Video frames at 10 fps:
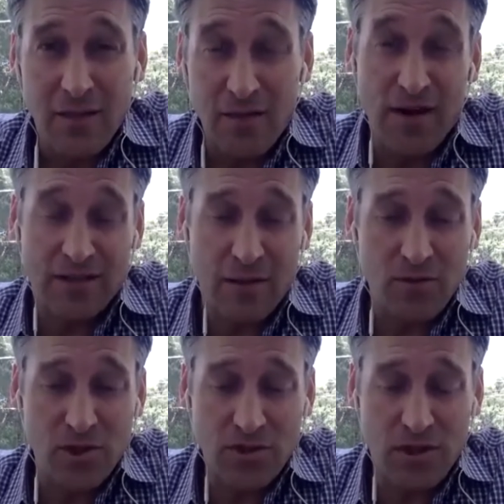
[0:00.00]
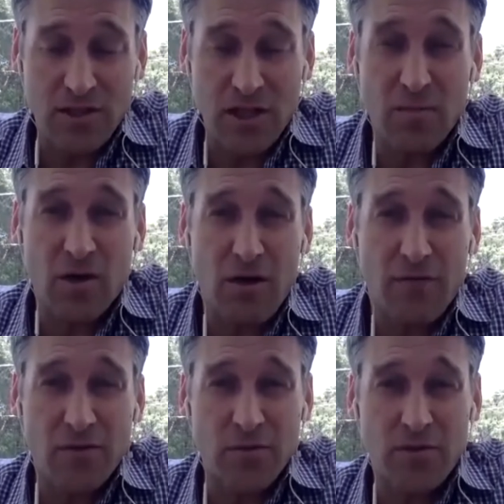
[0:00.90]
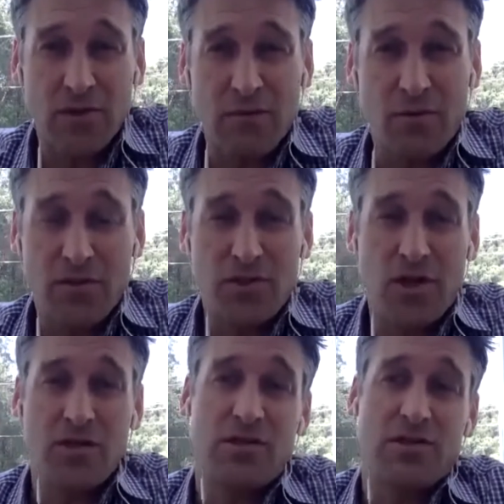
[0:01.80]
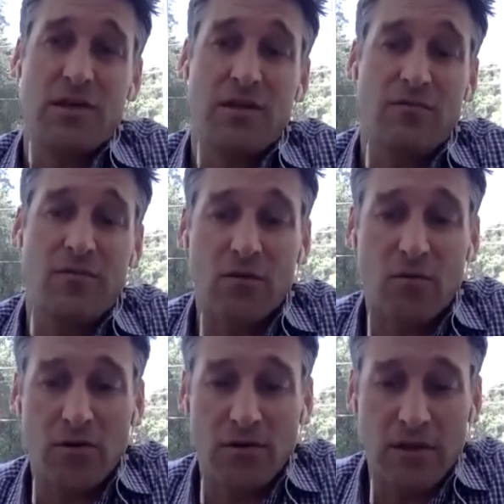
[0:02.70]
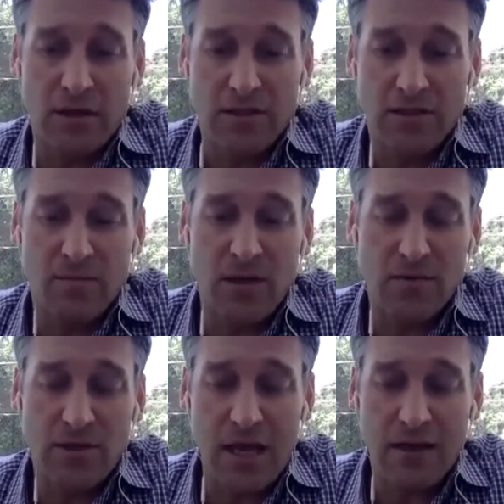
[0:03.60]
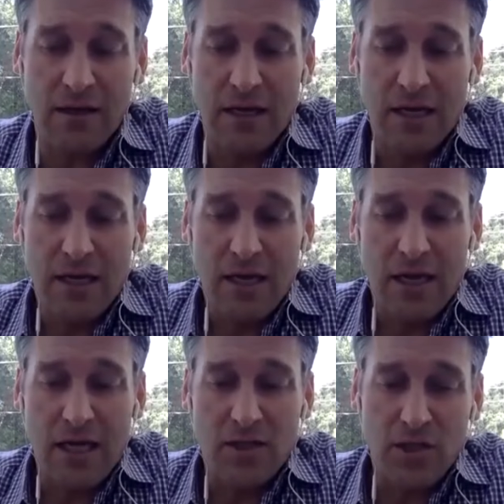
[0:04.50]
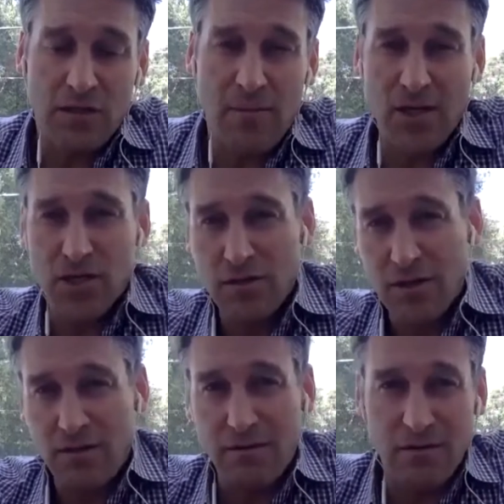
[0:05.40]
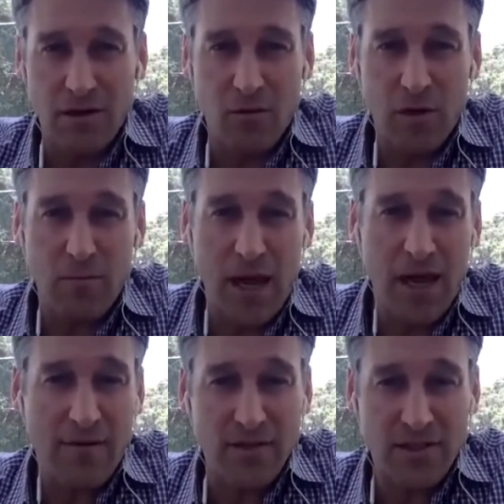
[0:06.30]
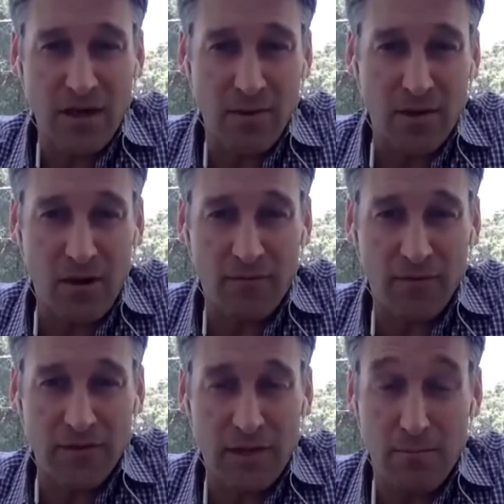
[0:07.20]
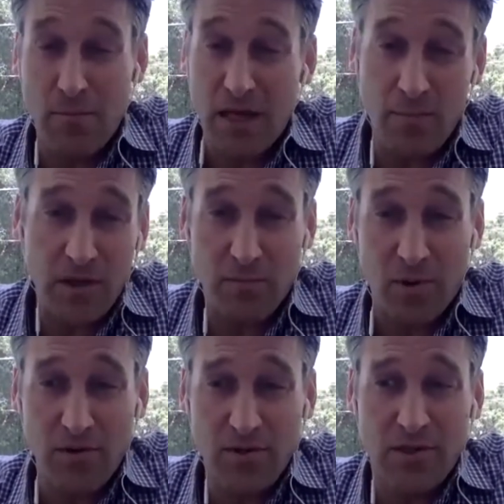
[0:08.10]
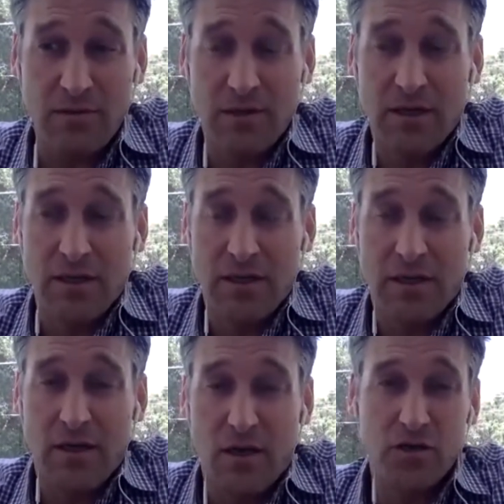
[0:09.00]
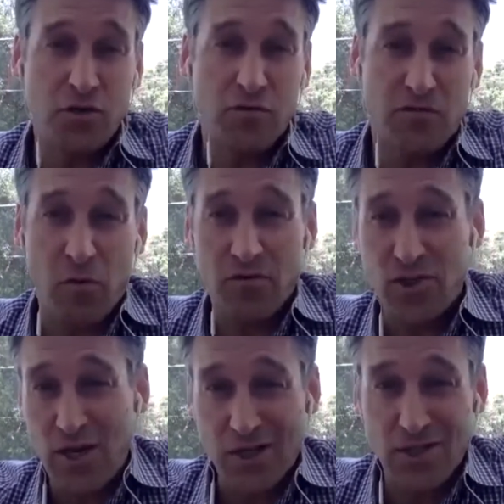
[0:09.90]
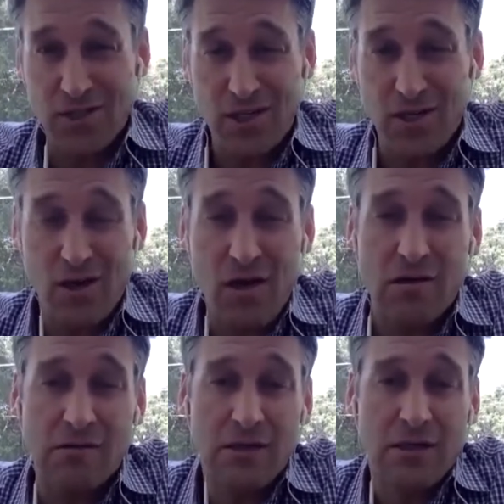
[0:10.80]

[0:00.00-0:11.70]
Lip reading: In fact, I was just on a settlement conference with a judge in the federal court system the other day, and she had mentioned that, we may have a settlement conference that may be in person on June 4th. She actually didn't know.